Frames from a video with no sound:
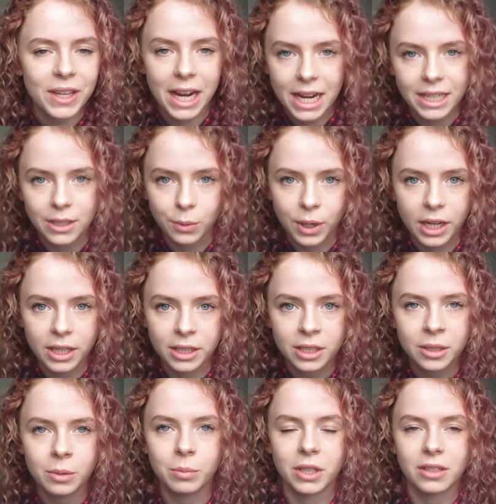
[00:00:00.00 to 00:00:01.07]
anyway
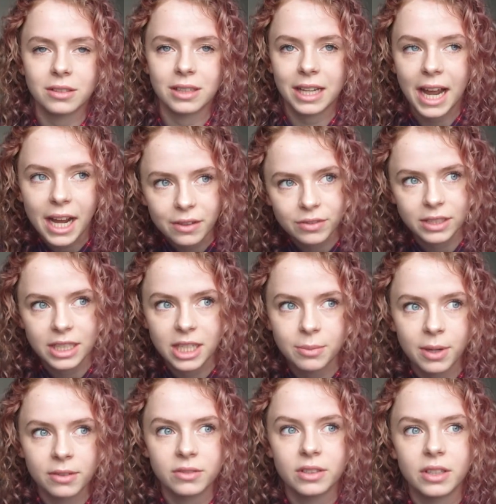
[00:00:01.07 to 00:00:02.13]
because they have to keep
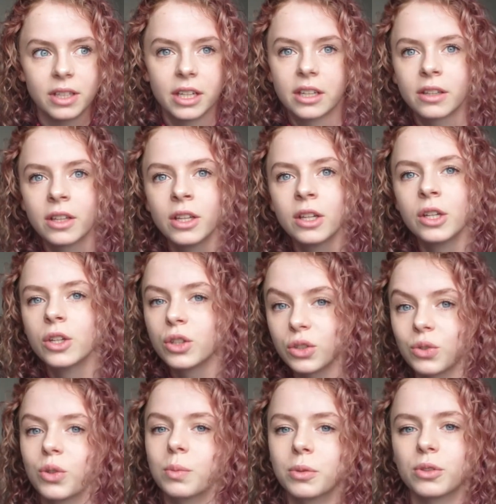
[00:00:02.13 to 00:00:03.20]
everything
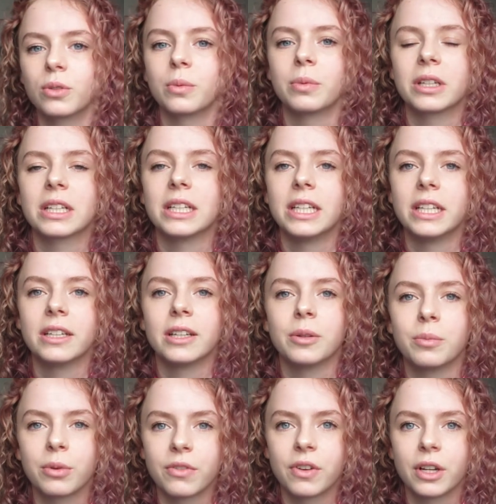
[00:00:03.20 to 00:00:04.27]
super super clean
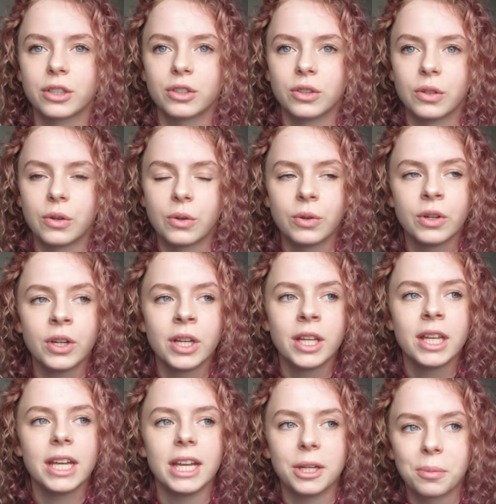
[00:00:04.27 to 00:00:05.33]
and professional
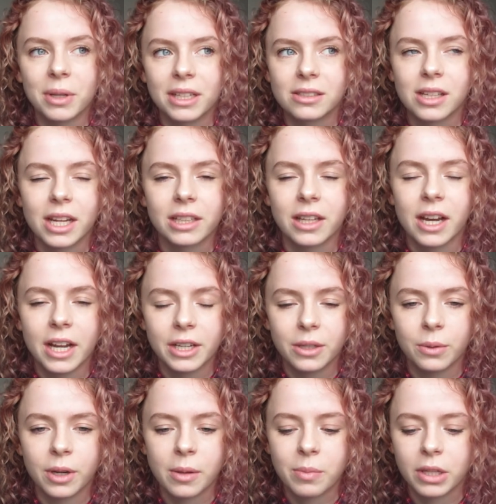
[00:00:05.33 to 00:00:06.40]
in a place like that
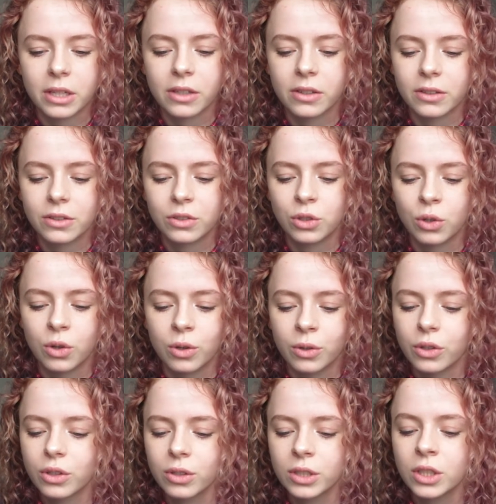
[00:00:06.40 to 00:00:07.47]
anyway because
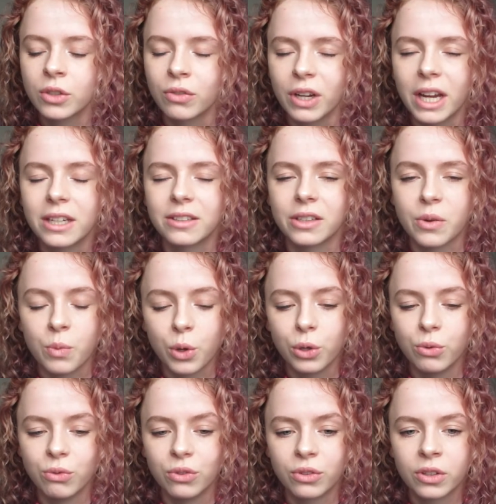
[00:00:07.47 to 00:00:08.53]
you're creating
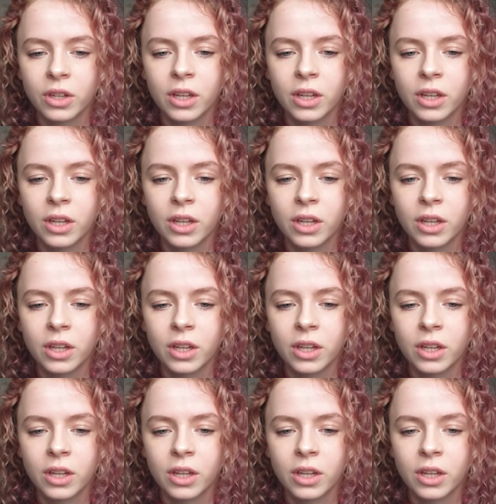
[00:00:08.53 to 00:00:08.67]
wounds